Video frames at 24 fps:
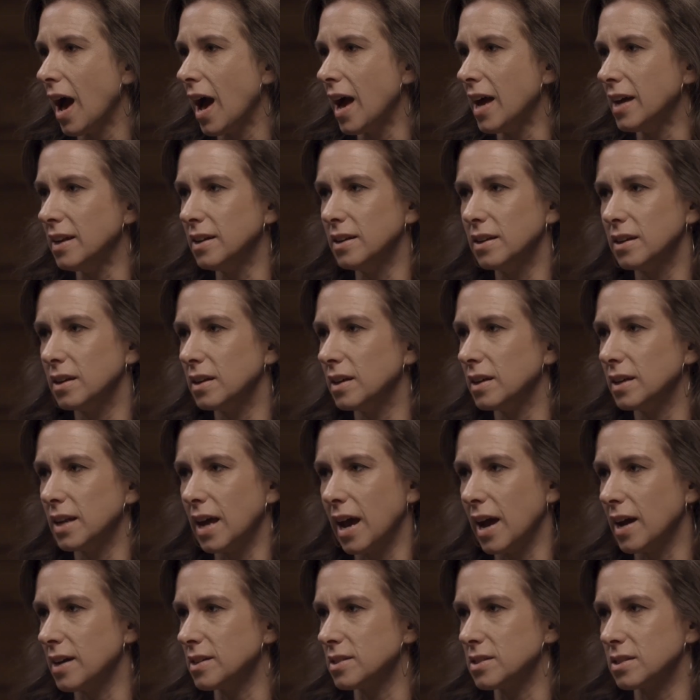and it
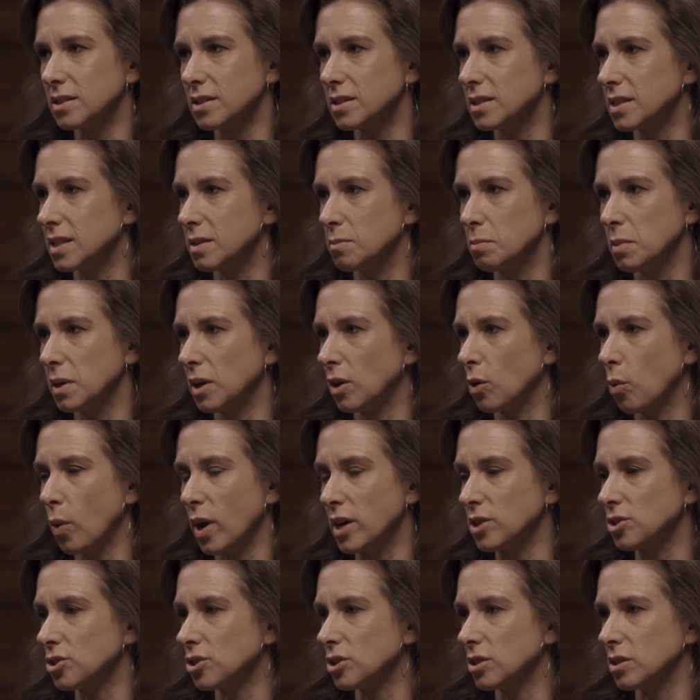asks the big
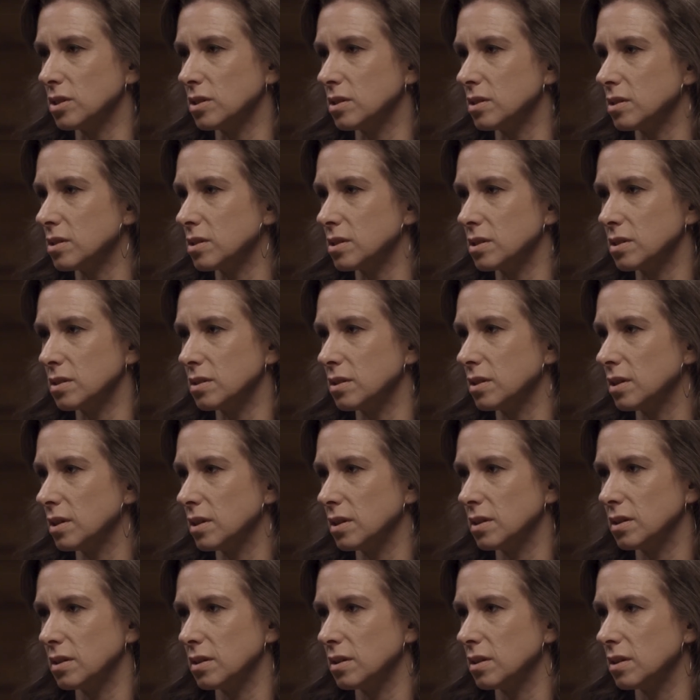questions
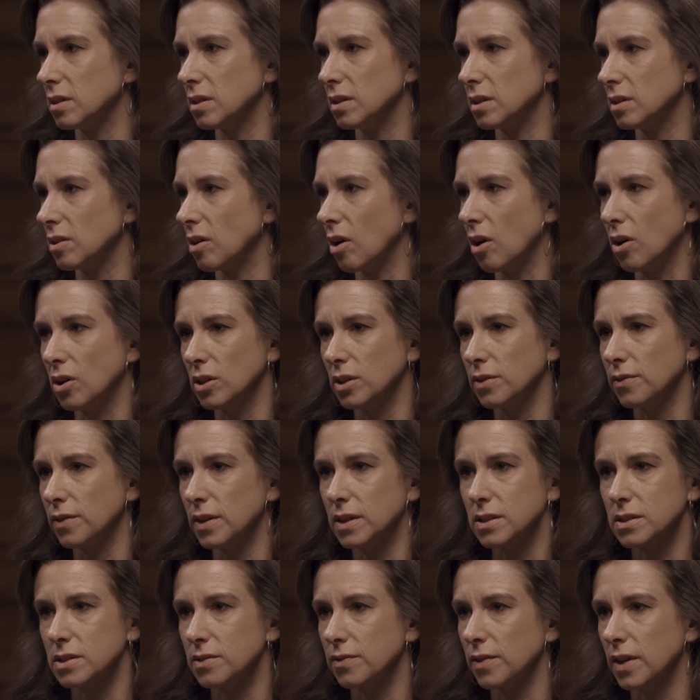that all of
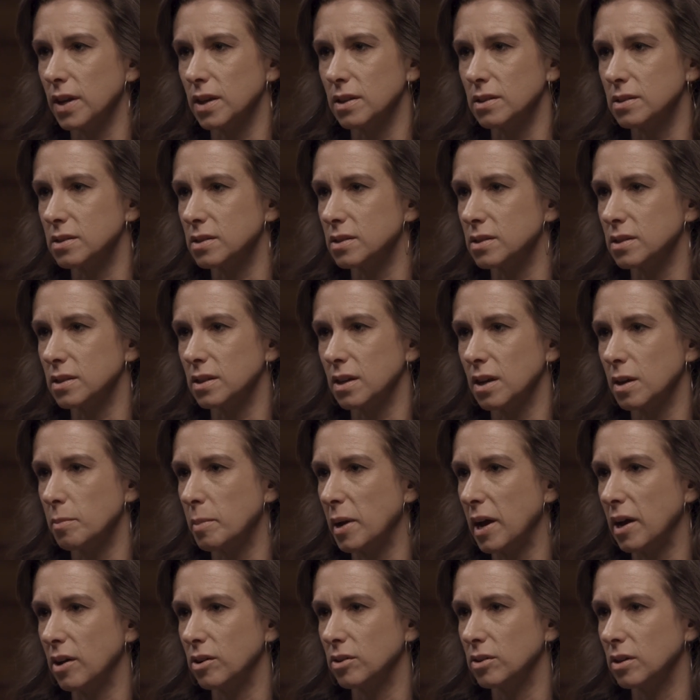us face
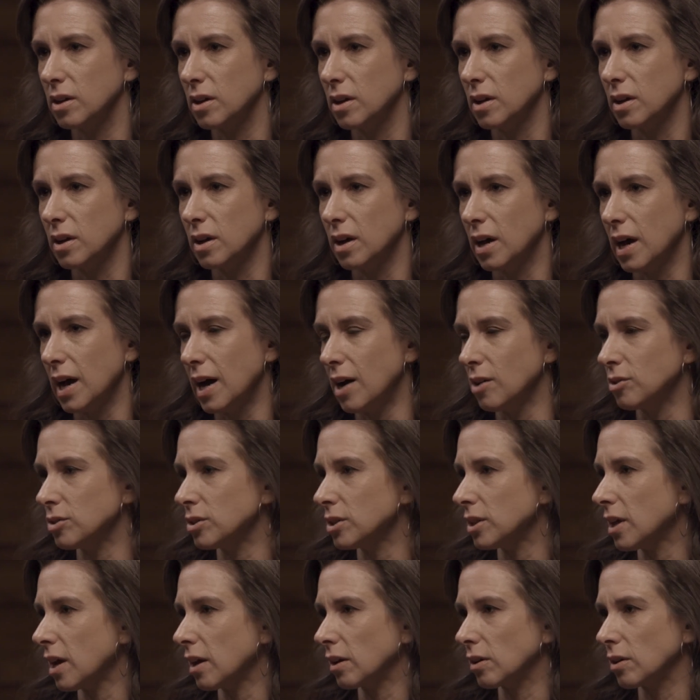about how
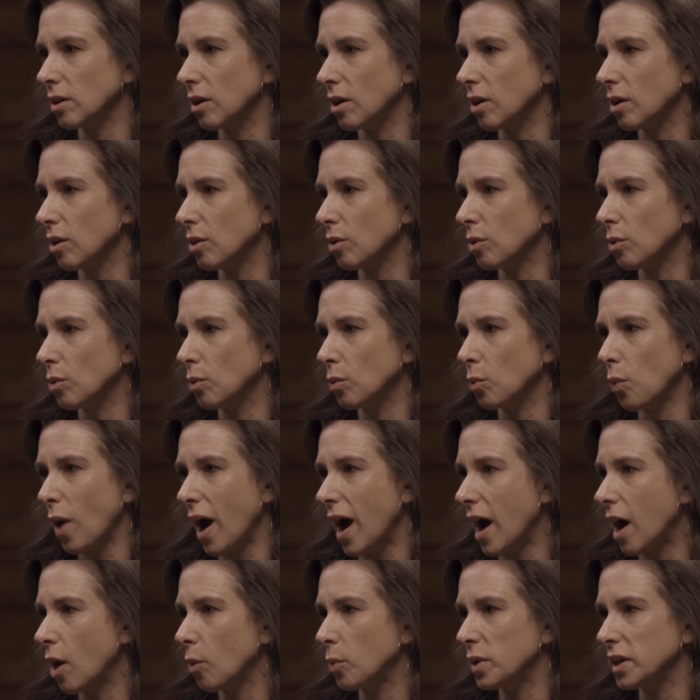to let go,
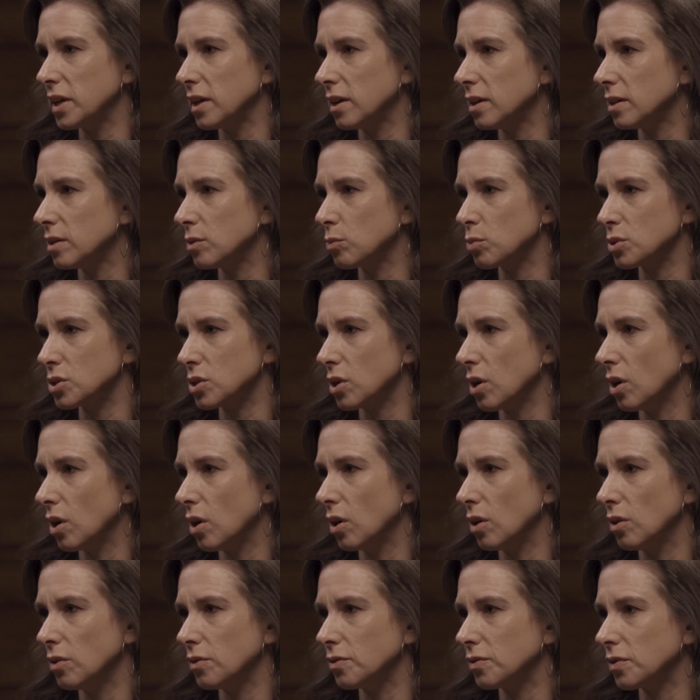how we can
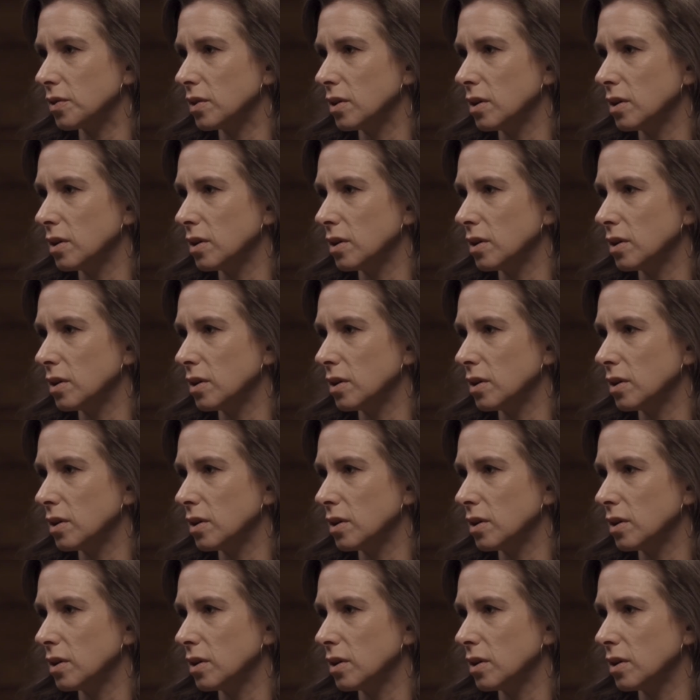resolve